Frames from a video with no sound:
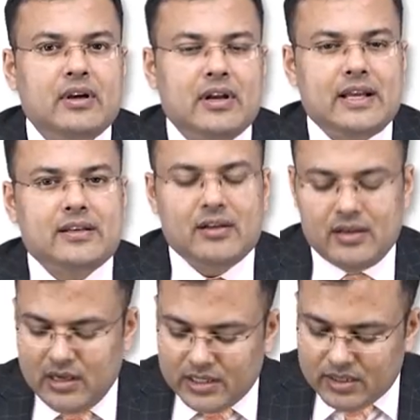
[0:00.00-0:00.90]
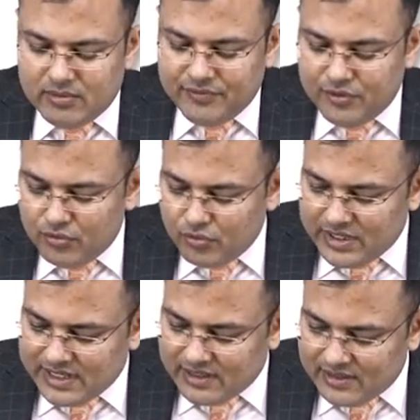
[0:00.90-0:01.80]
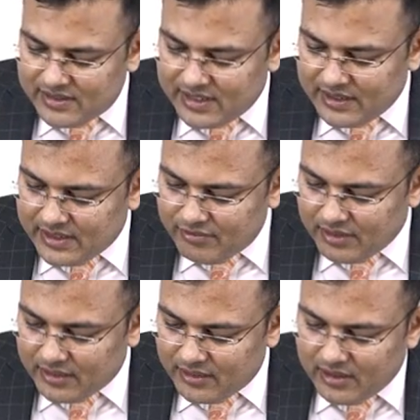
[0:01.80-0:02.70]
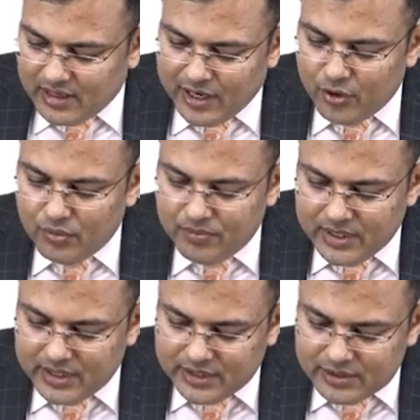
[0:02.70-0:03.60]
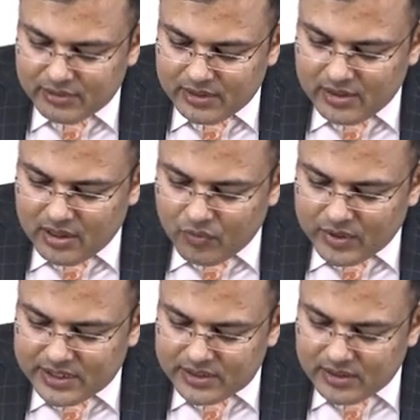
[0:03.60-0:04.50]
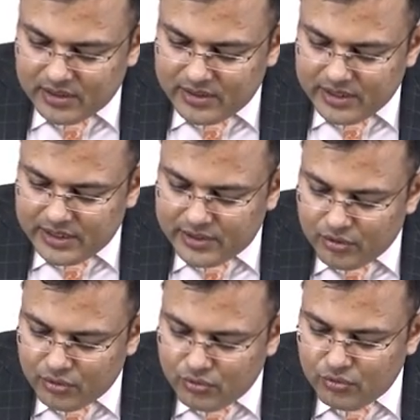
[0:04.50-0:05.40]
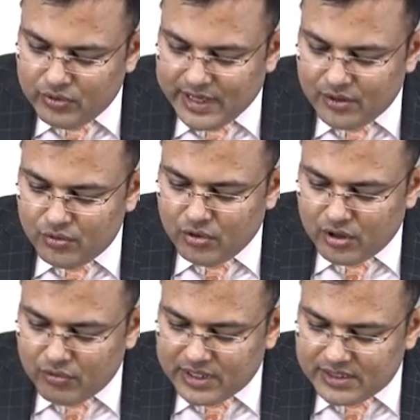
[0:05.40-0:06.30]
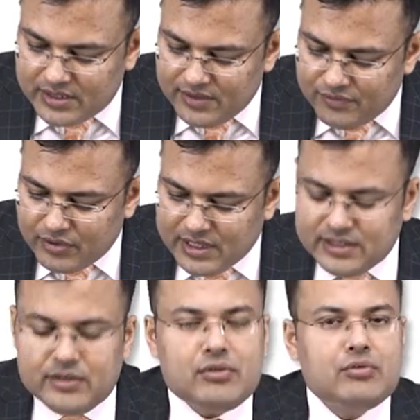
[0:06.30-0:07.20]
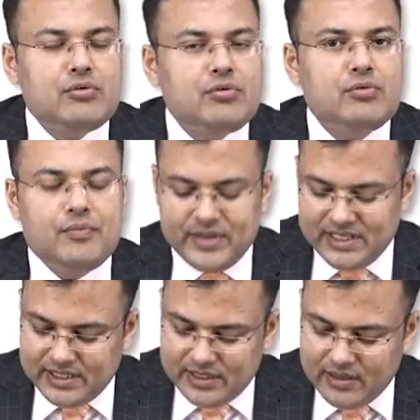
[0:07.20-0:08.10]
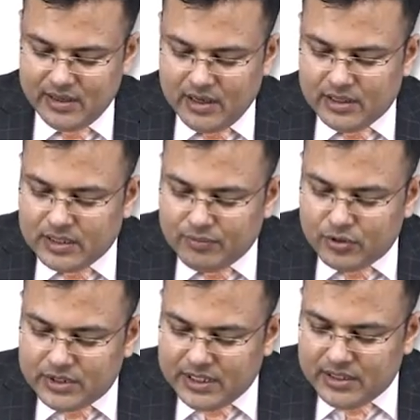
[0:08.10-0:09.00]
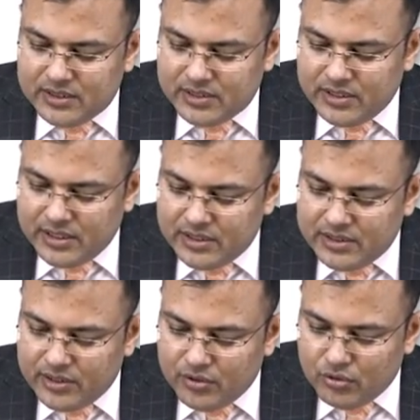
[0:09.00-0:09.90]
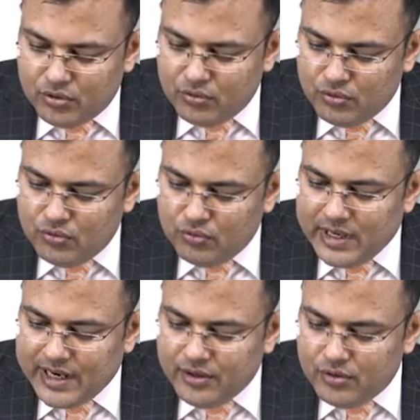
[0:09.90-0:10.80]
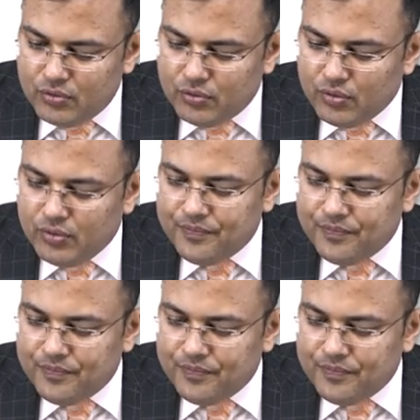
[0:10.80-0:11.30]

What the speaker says: Right? Some of you couldn't understand this one. I hope. This one. What is T0 to 2 N2 or what is T4 N0 to 2? Easy. Suppose it is T0 to 2 N2.